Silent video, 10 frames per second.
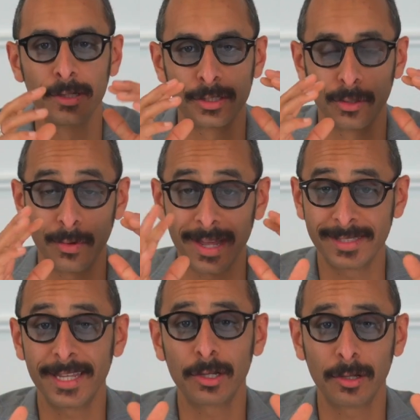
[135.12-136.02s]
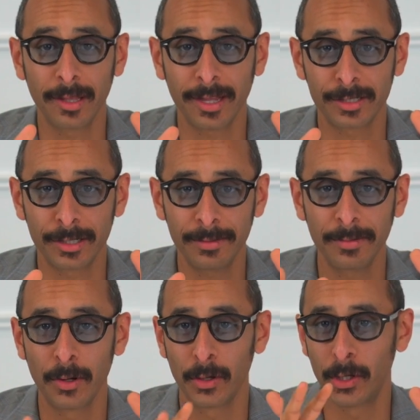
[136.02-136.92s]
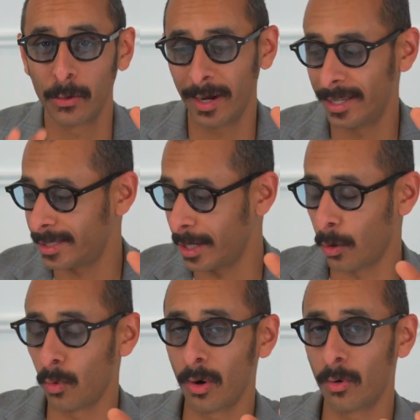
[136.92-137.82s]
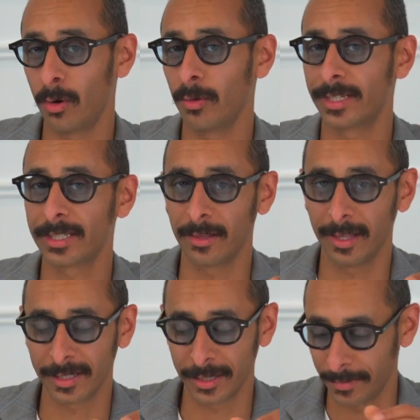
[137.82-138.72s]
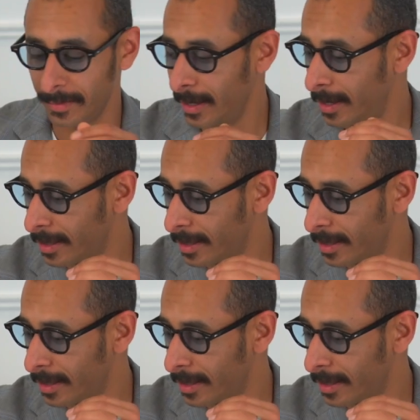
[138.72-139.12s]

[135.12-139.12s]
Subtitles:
So Grand Seiko collector, Curates a Rolex collection.